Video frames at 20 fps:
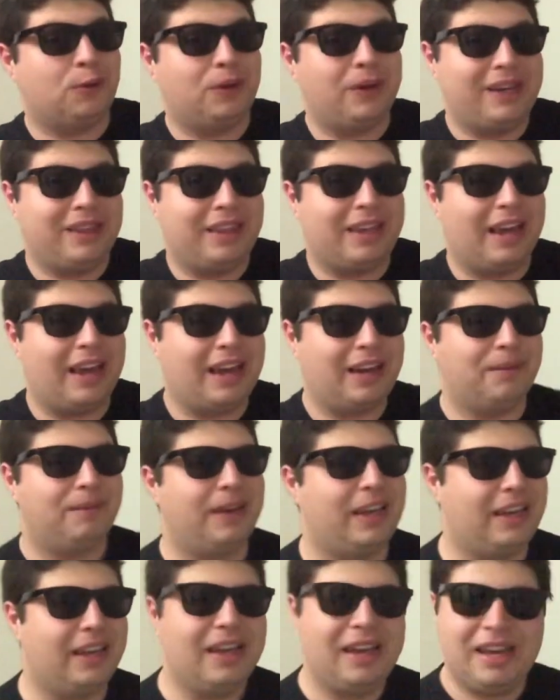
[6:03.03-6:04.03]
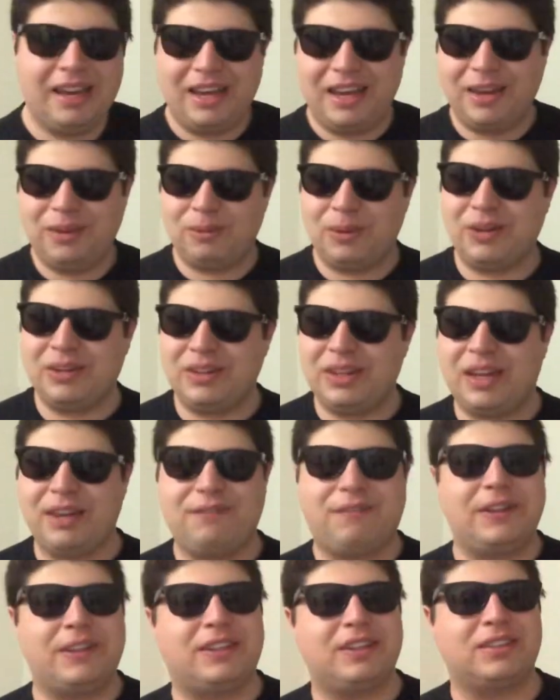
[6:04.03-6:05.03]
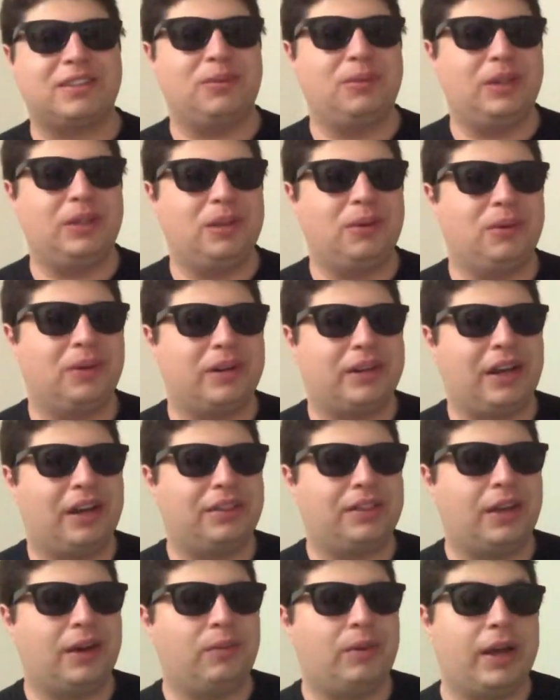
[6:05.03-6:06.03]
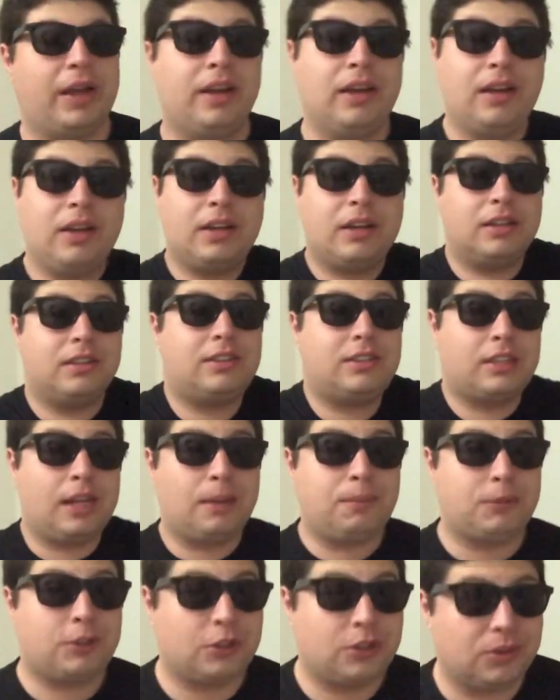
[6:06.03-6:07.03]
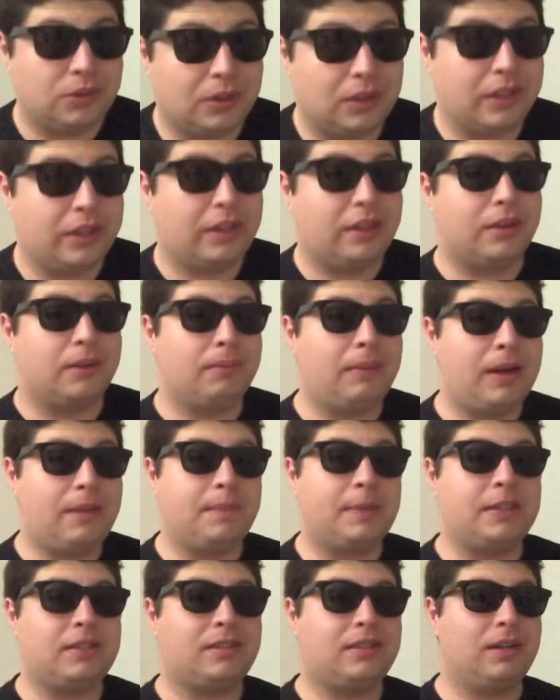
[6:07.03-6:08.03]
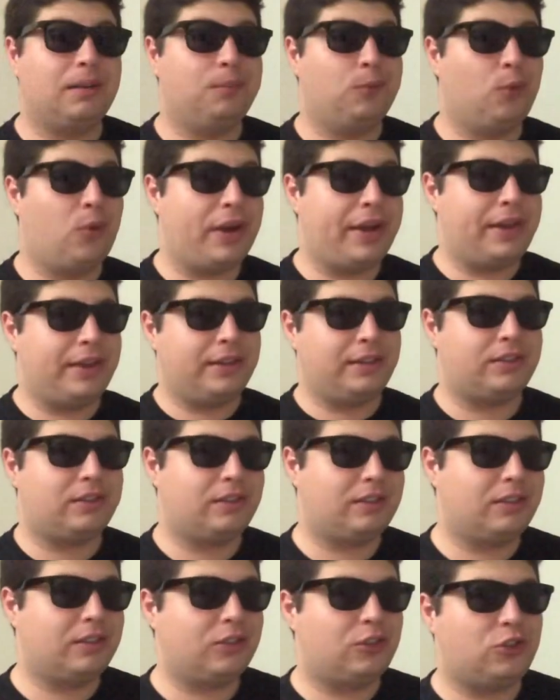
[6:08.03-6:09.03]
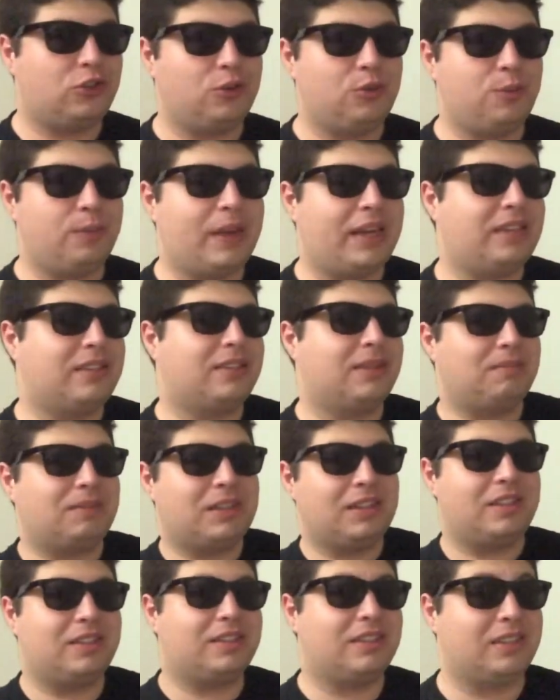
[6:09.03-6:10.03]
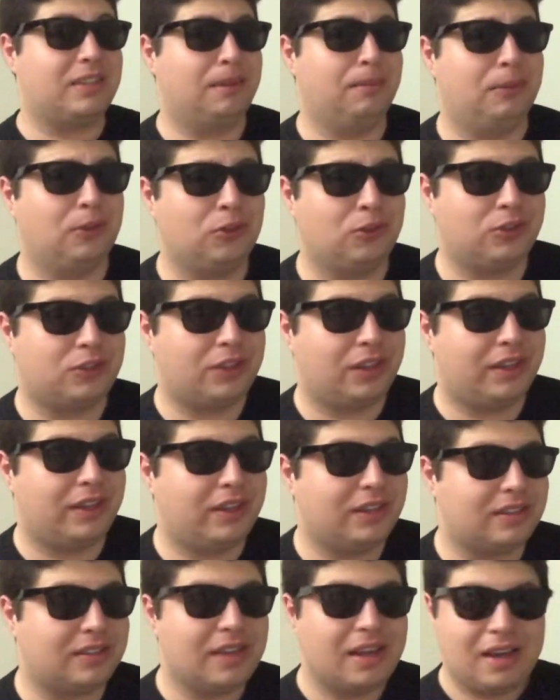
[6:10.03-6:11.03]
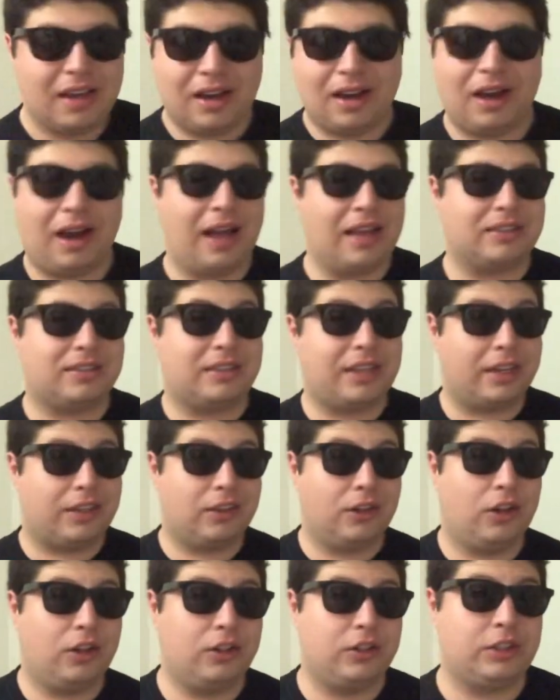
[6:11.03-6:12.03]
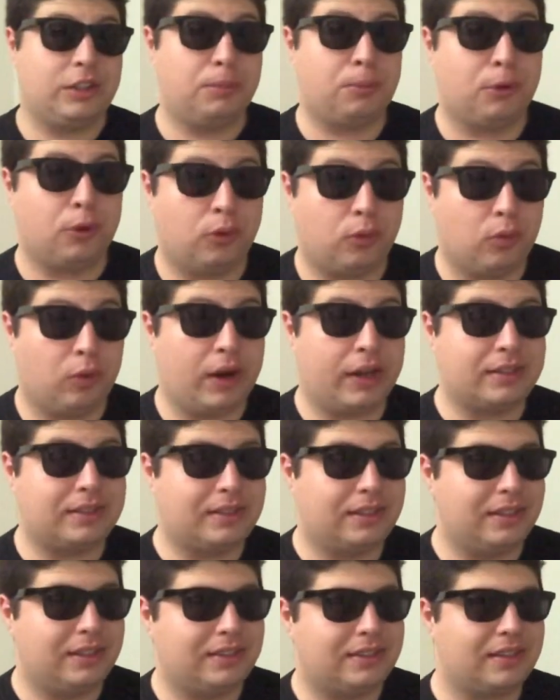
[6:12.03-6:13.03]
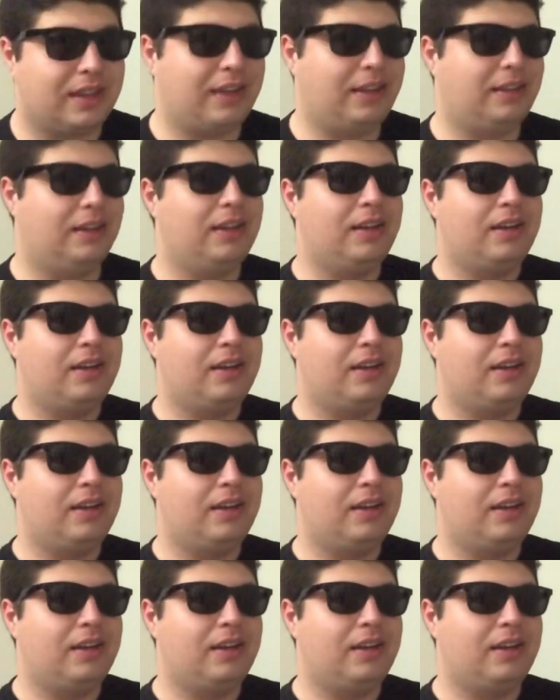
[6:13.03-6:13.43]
in the anime. In real life, it doesn't really work out that way. Conceptually, there might be some ways to make something similar to this as technology progresses and